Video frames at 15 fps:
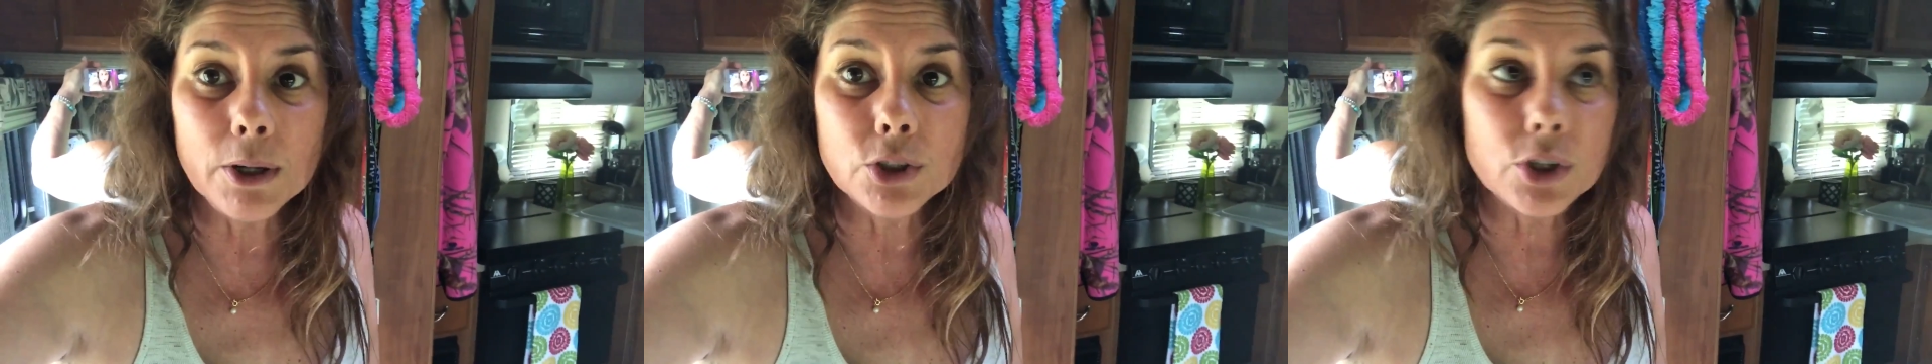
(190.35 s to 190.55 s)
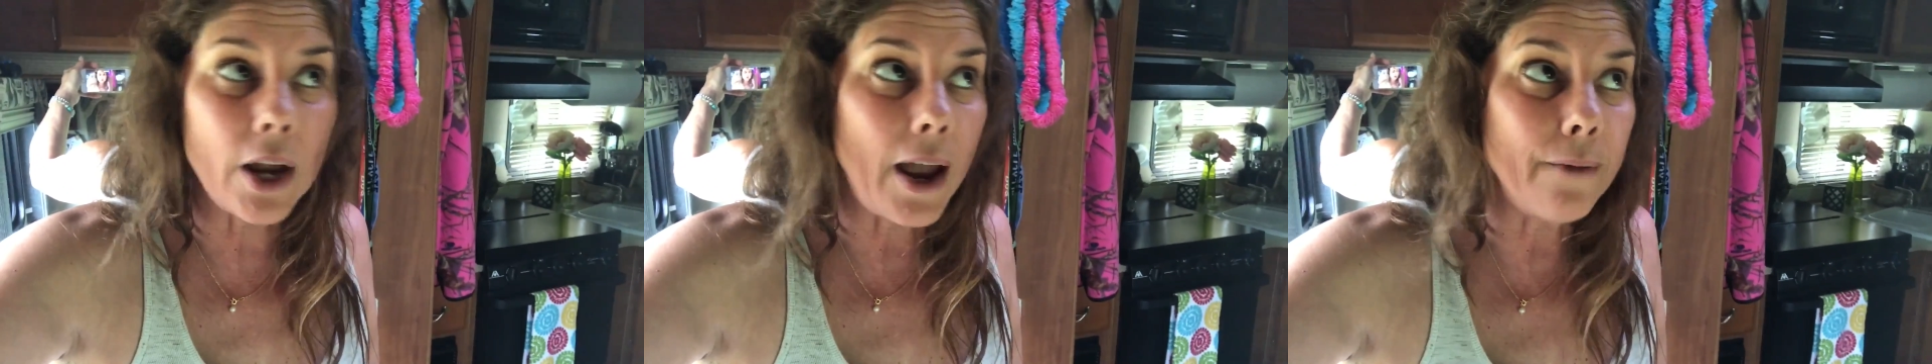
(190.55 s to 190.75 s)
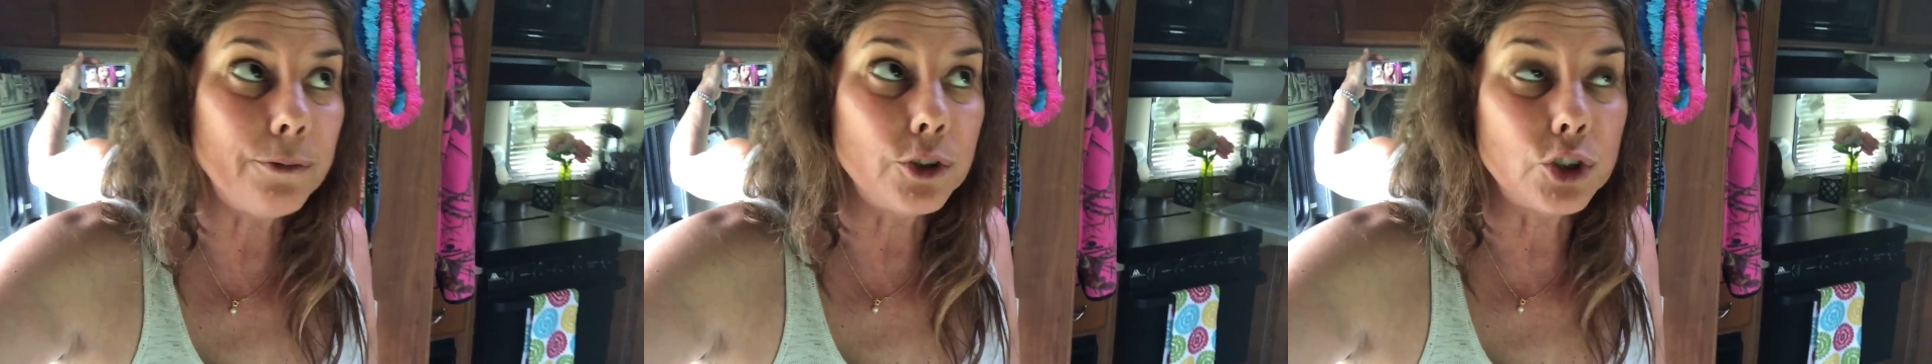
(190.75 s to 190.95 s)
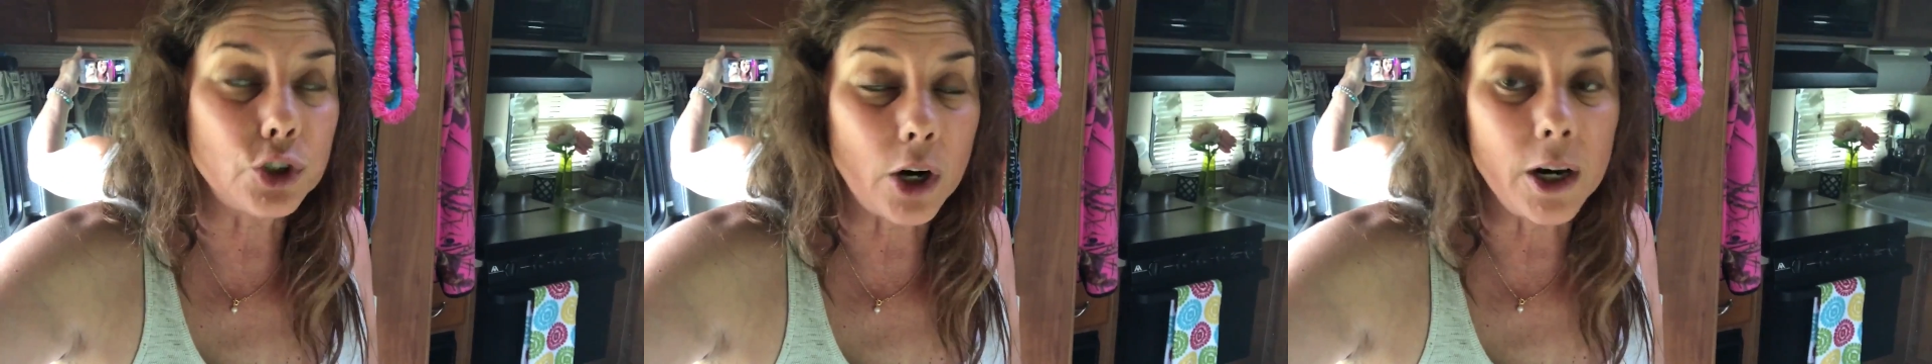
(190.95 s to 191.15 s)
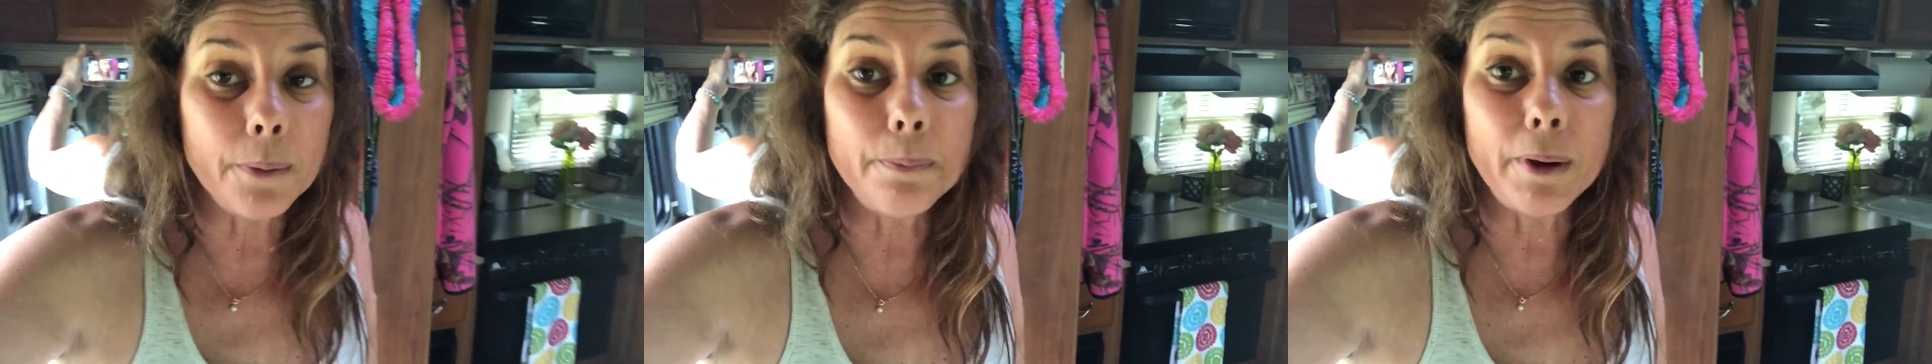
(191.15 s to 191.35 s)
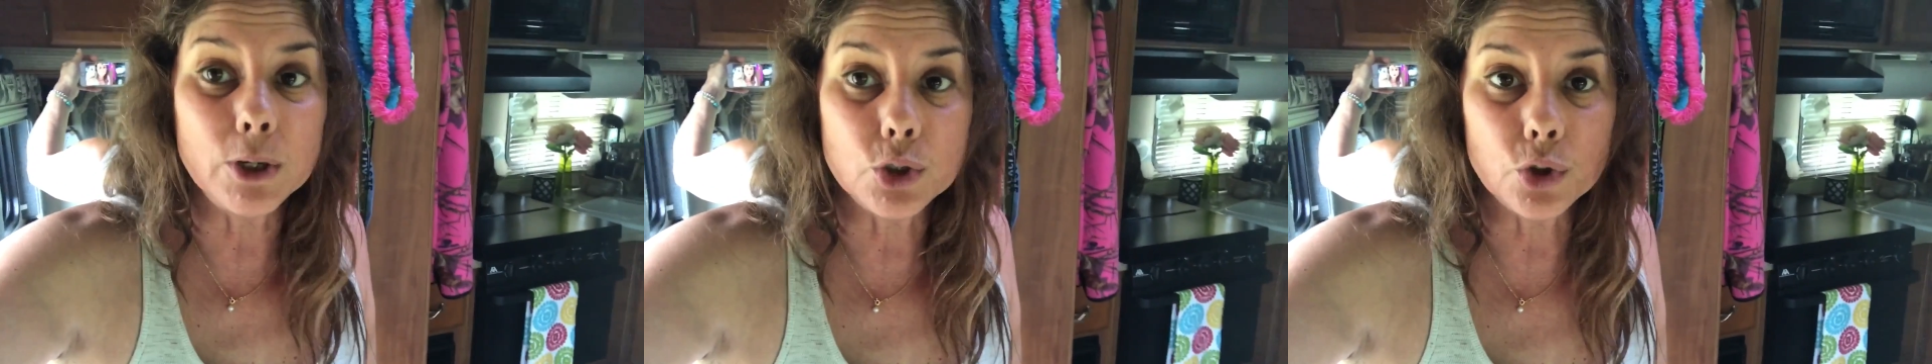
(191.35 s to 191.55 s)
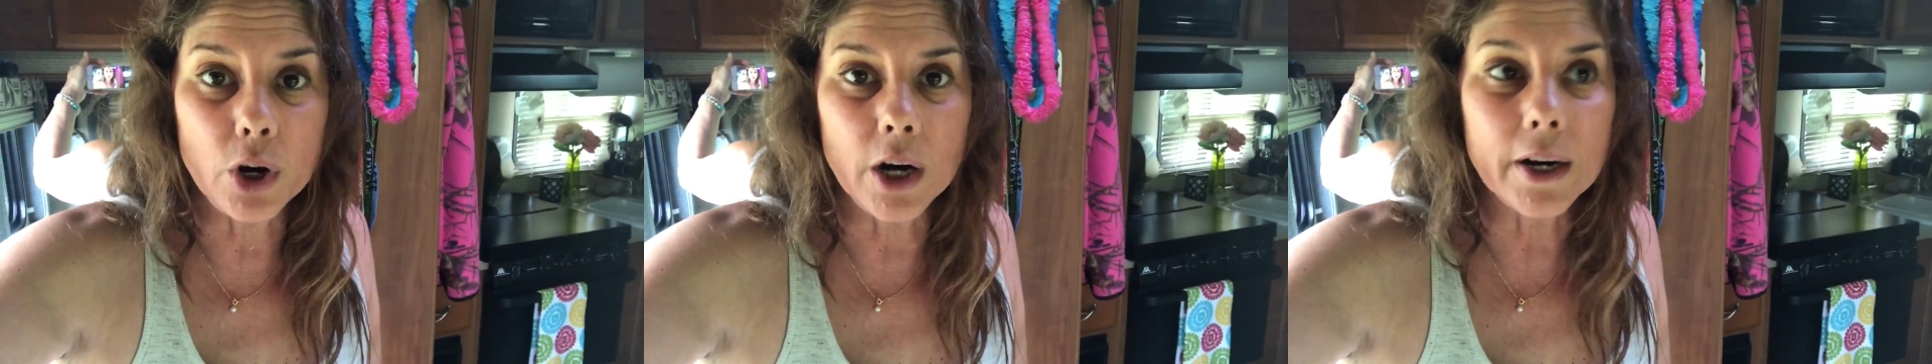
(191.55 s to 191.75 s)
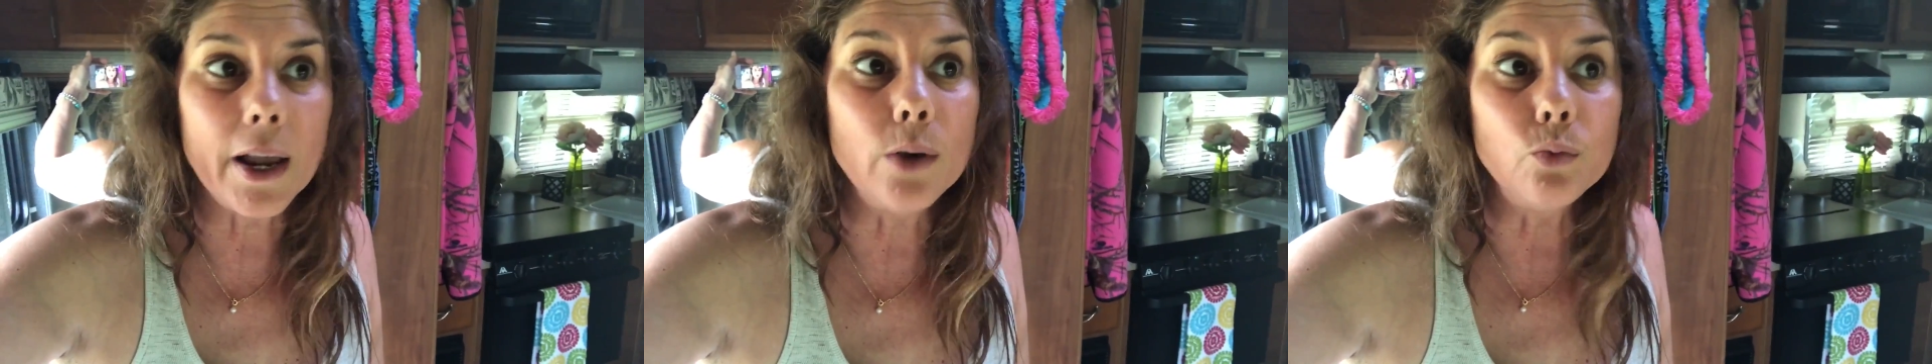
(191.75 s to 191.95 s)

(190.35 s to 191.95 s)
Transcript: I have to start up my truck